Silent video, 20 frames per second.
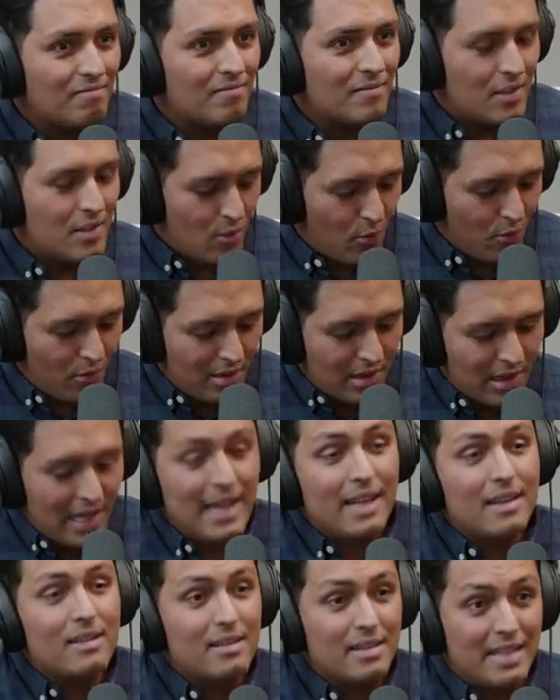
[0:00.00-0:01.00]
So
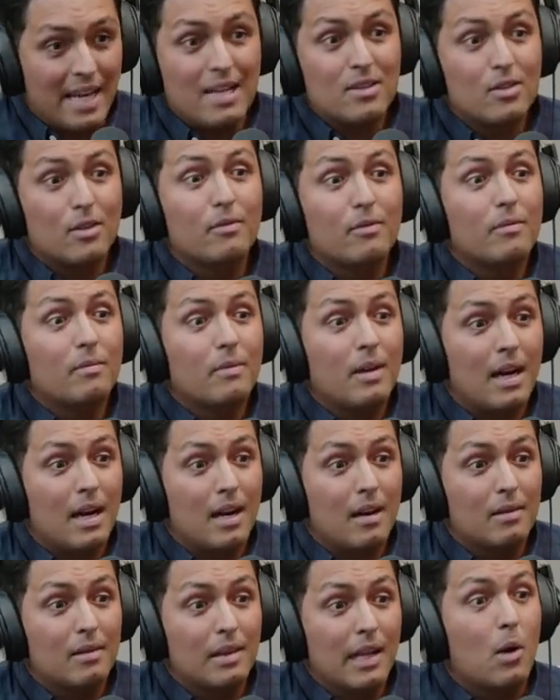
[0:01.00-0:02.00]
days of
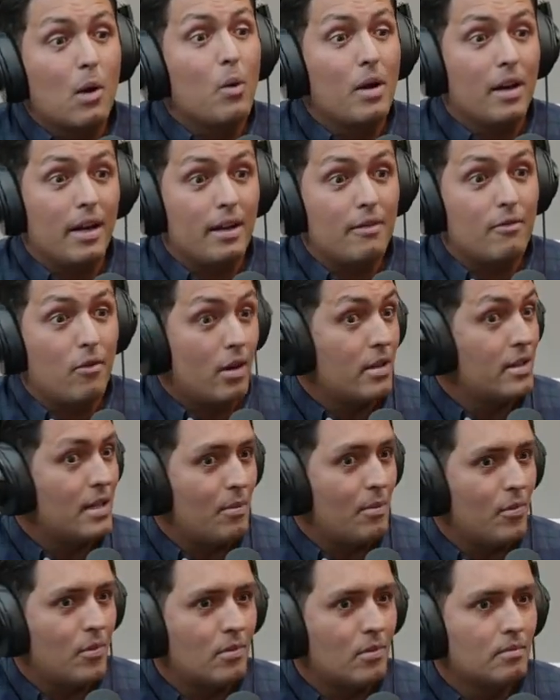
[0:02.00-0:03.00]
liquidity, for
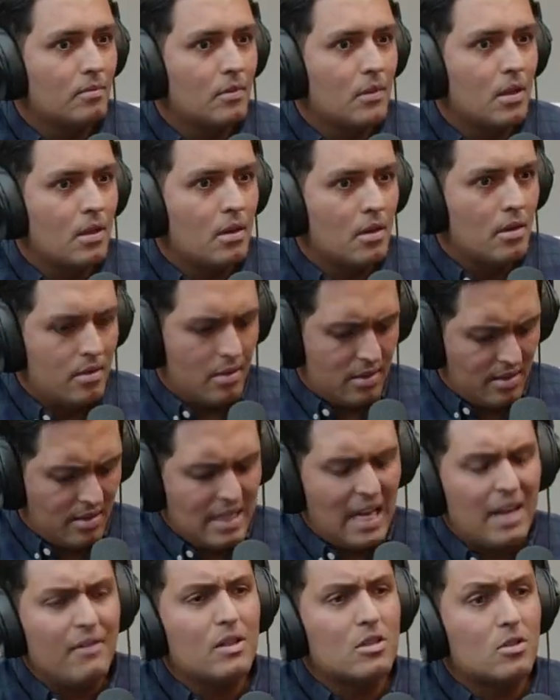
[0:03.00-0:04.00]
example,
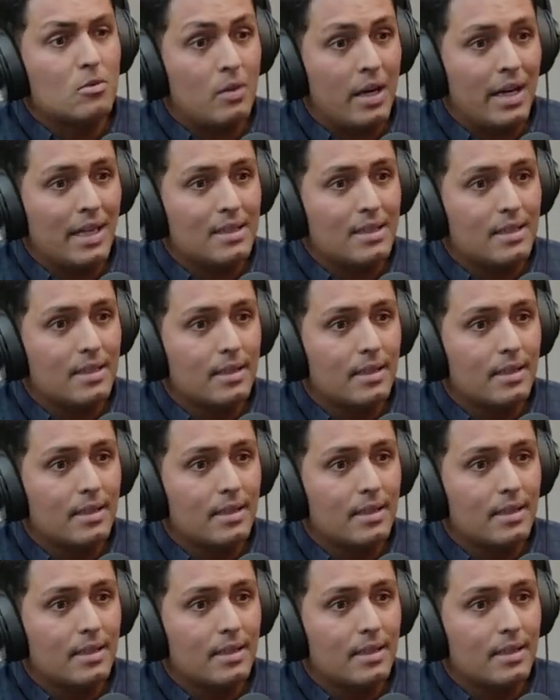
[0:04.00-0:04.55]
savings rate,